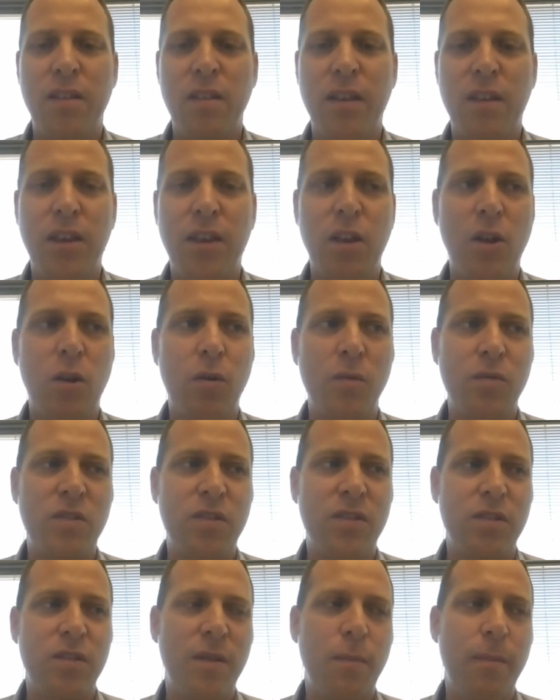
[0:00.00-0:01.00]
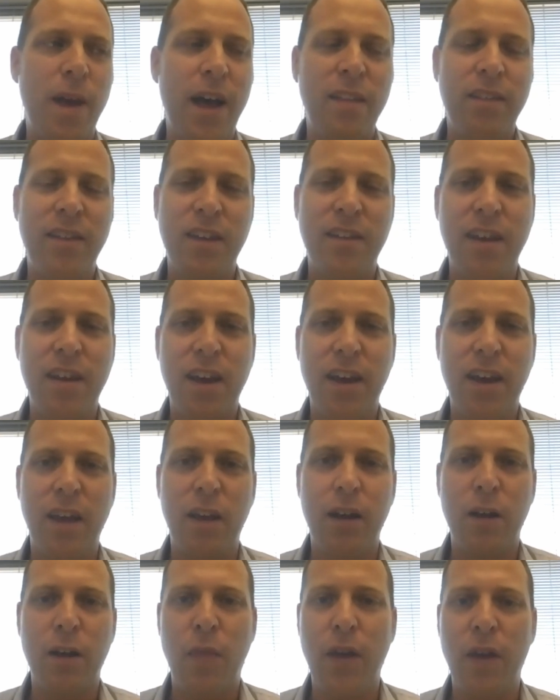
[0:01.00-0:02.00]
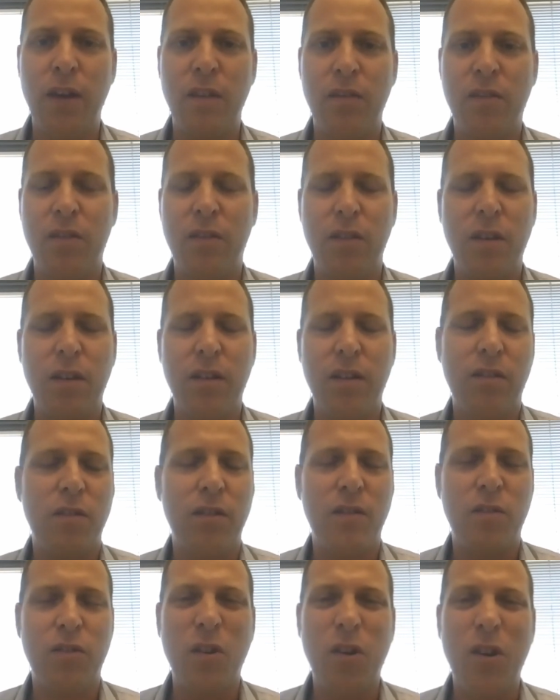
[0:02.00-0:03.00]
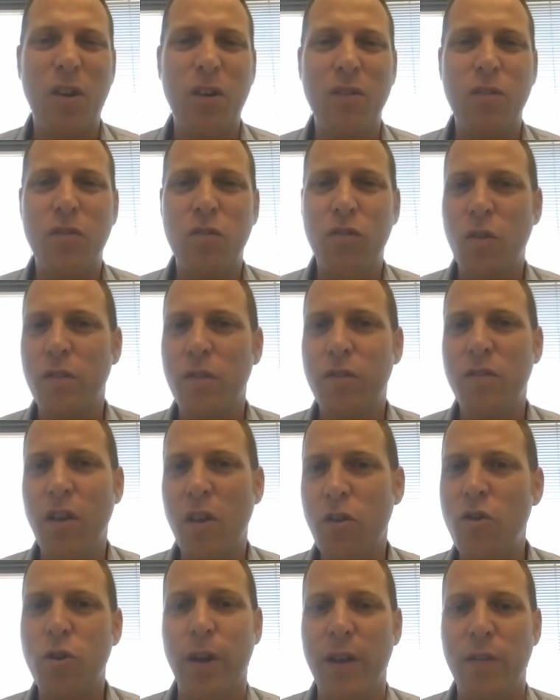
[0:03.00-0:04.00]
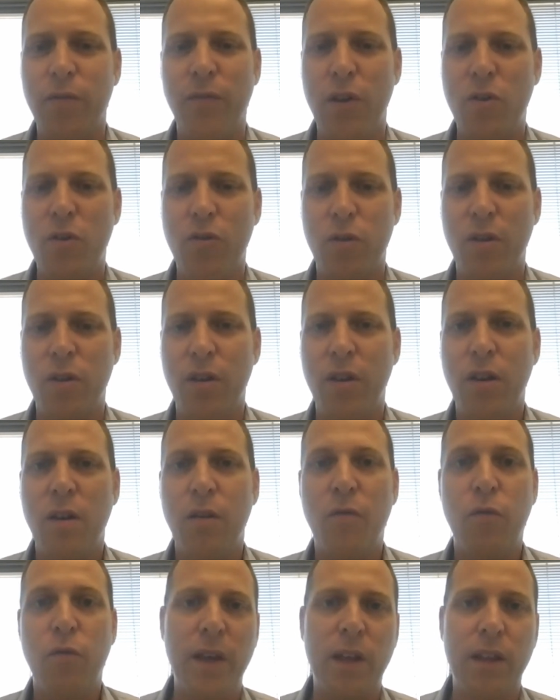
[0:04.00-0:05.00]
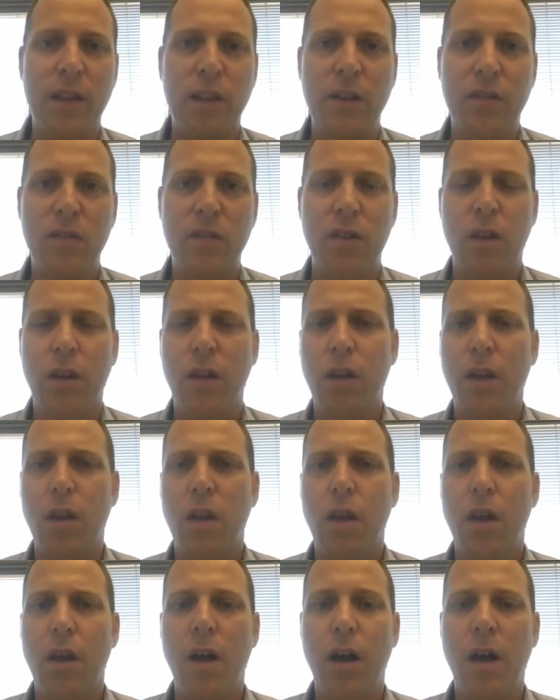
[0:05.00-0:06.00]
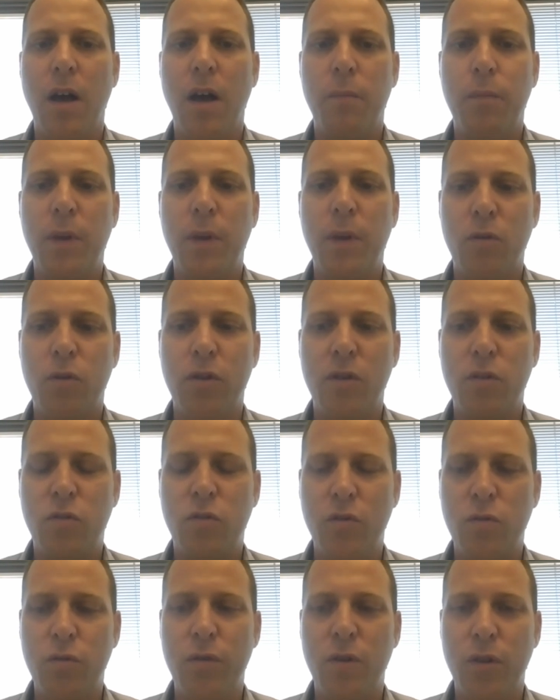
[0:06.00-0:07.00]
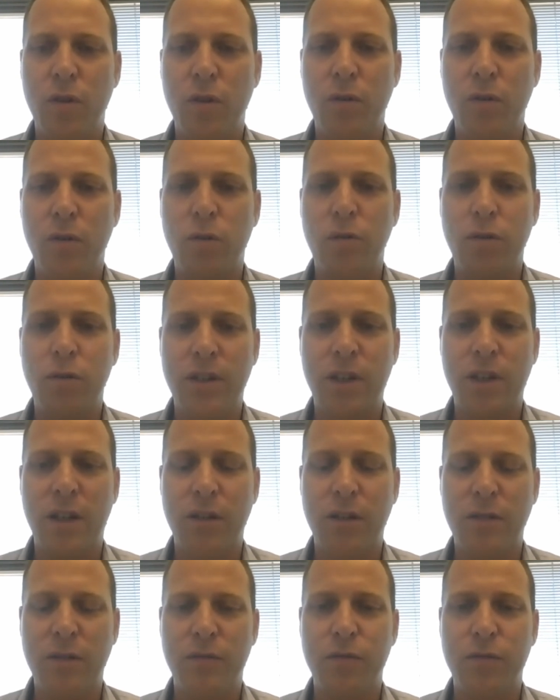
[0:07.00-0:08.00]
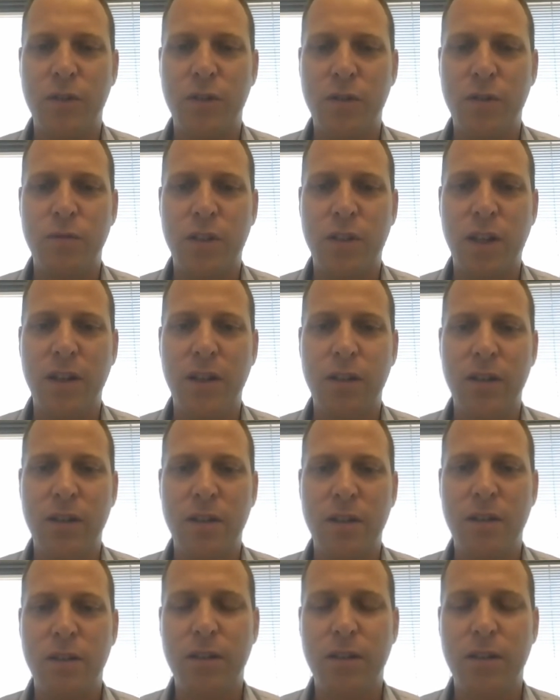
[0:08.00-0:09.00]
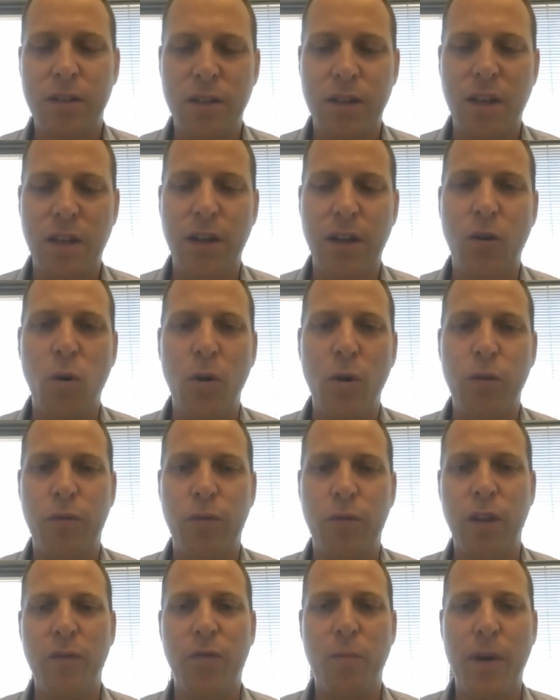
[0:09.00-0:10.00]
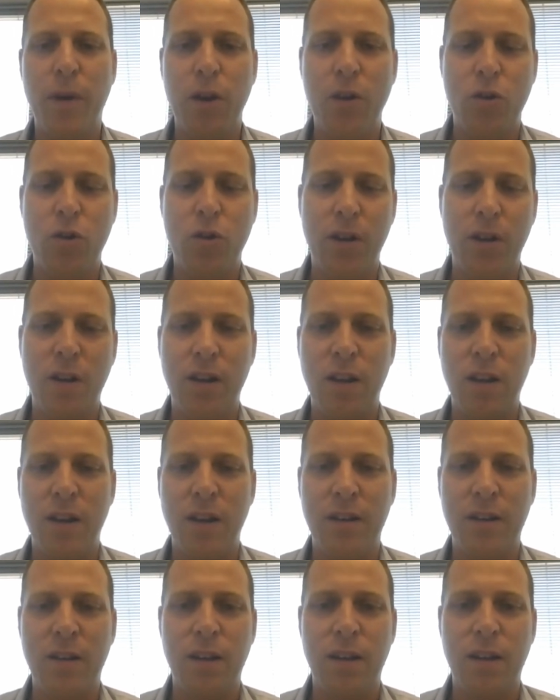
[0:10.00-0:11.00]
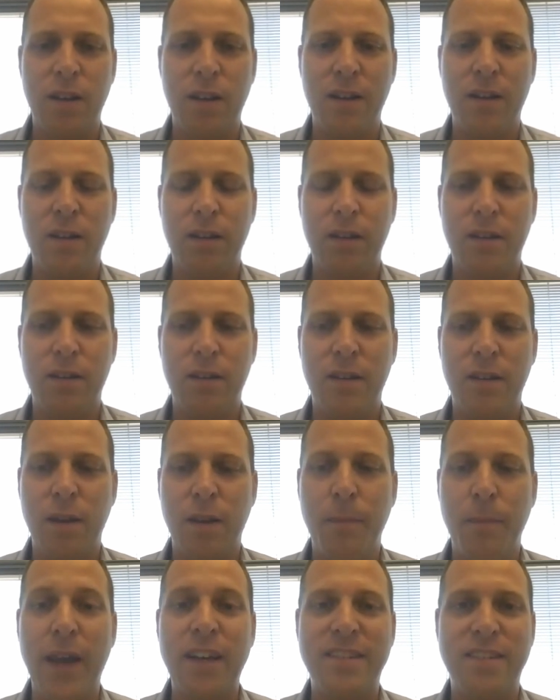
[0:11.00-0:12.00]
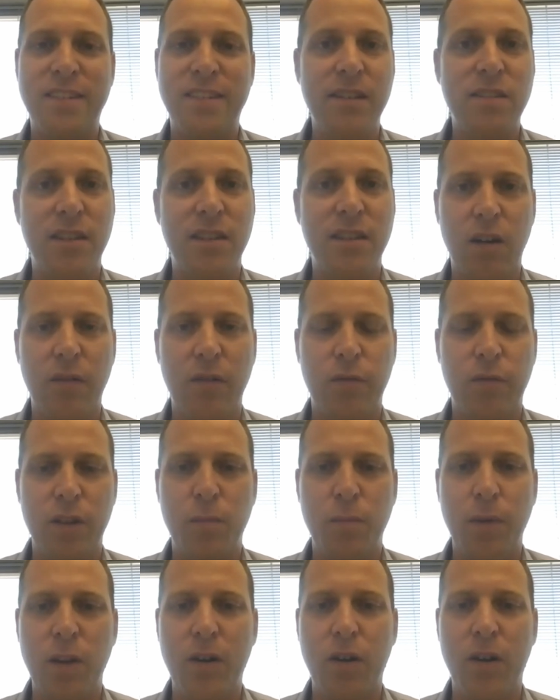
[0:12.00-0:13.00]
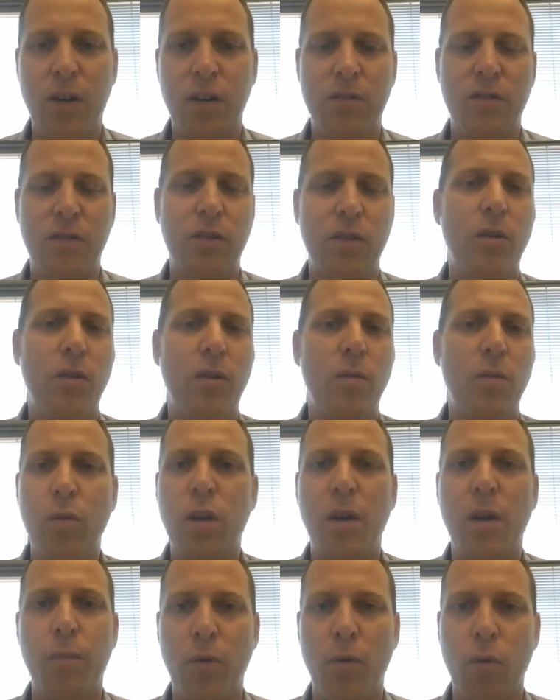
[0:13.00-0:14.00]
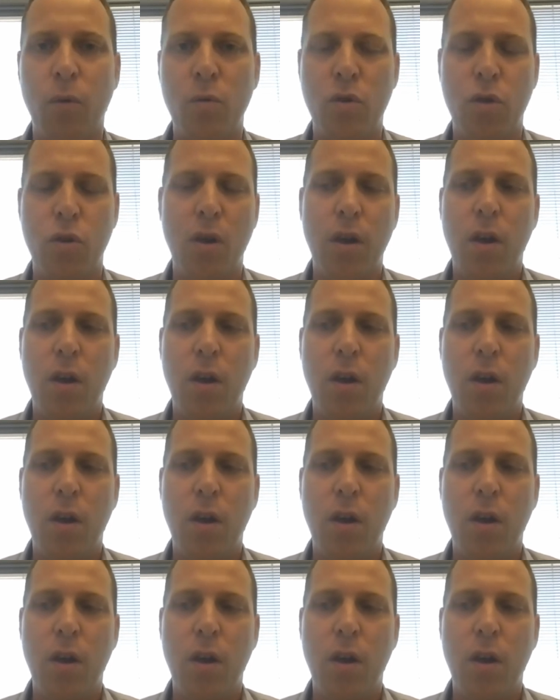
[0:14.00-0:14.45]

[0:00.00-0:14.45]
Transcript: you know, semantic tagging. I think it's such a great feature, yeah, for me at least, in order to, you know, kind of, you know, get a hold of the information and make sense out of it, because, you know, you can approach